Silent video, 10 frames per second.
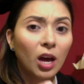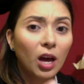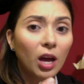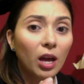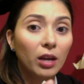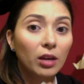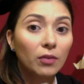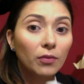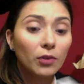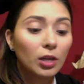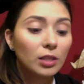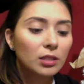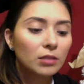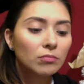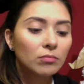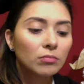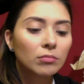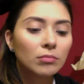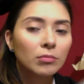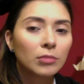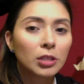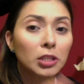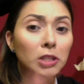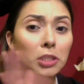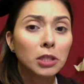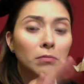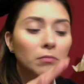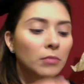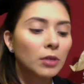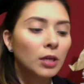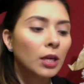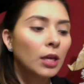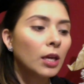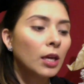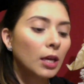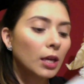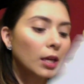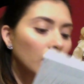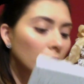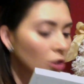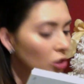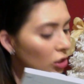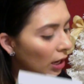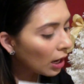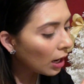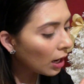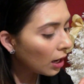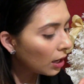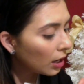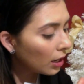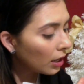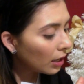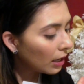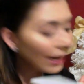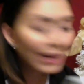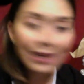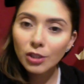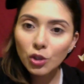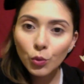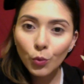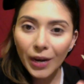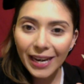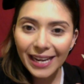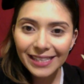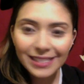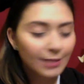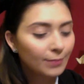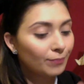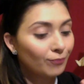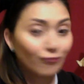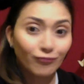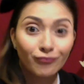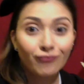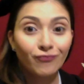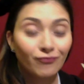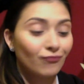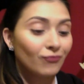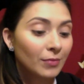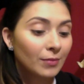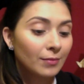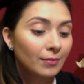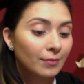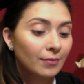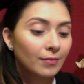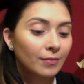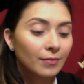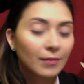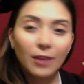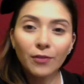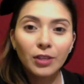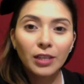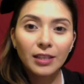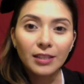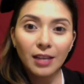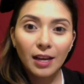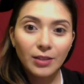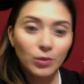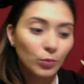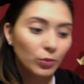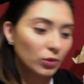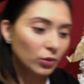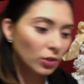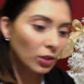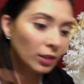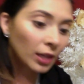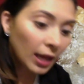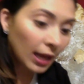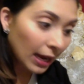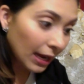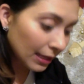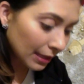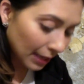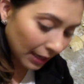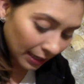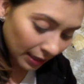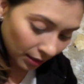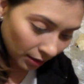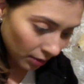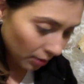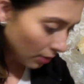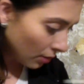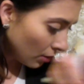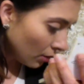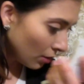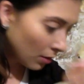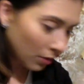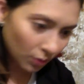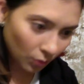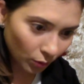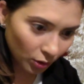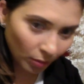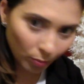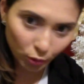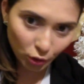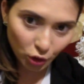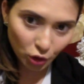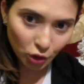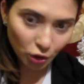I forgot, let's see, in the shade In It to Win It. I feel like that's a High School Musical song. And then, where's my bridge?